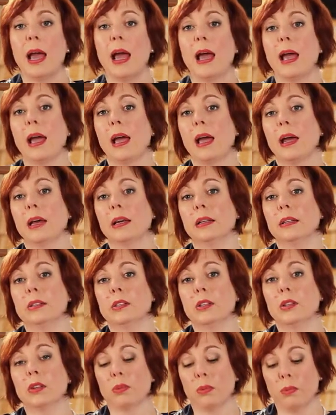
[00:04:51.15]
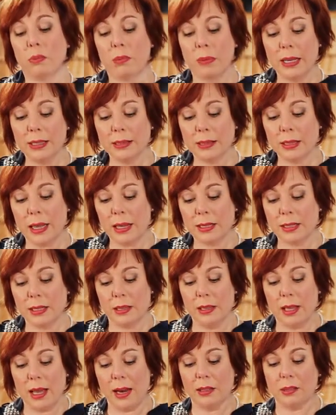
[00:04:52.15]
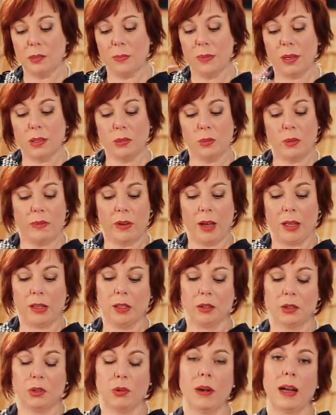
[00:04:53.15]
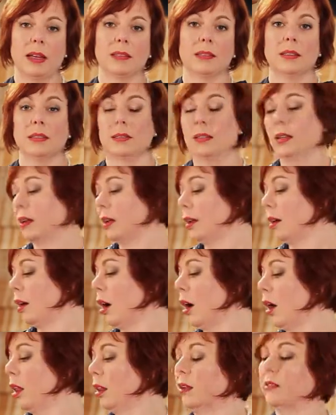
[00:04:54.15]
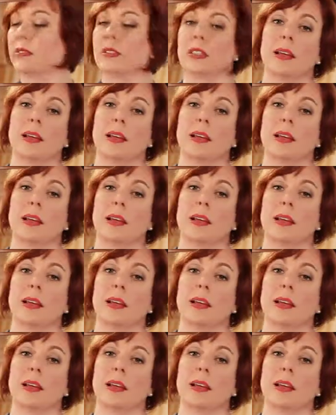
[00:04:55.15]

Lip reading: and the reason I did that is because we've got those great Sicilian olives,